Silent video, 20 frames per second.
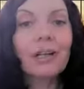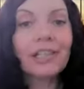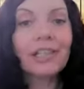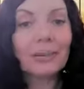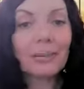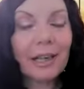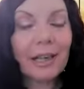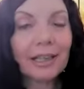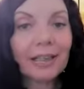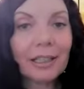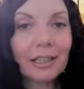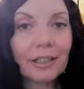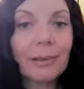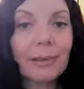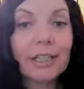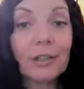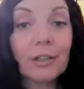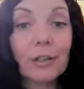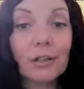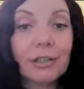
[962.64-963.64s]
going to bed a
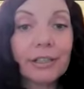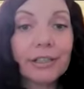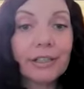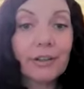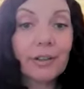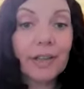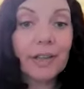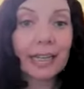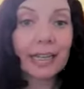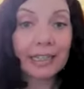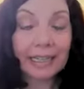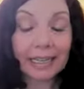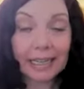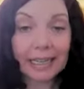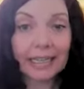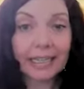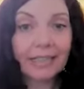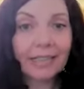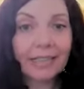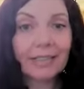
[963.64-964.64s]
little bit earlier that
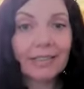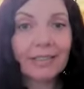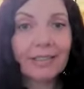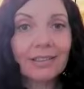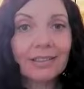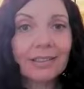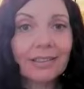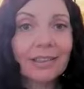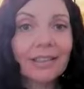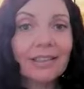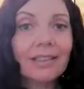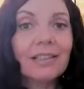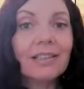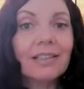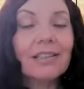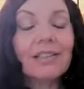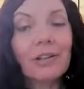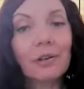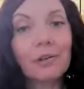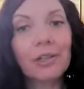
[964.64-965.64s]
night
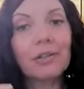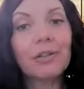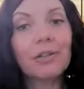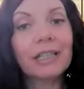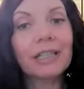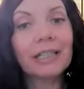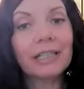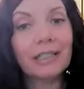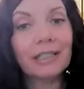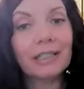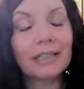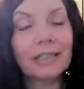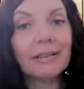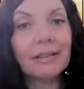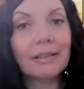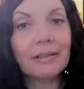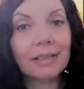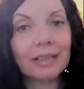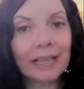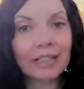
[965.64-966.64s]
so you can
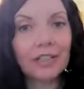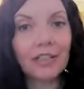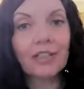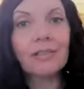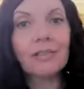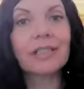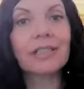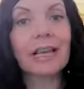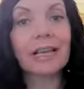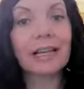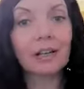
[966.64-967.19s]
get your